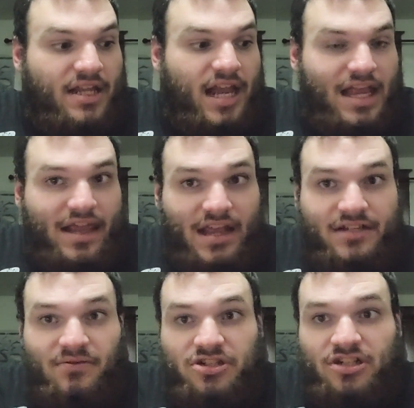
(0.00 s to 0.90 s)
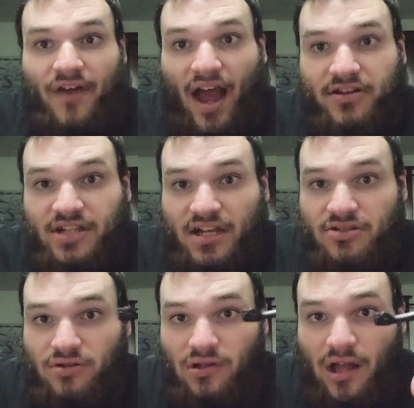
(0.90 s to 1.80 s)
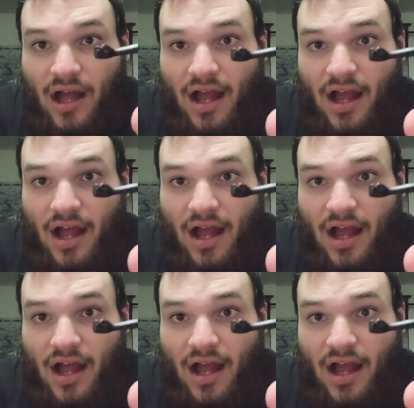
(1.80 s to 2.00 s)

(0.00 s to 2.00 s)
did this version of Alice Angel,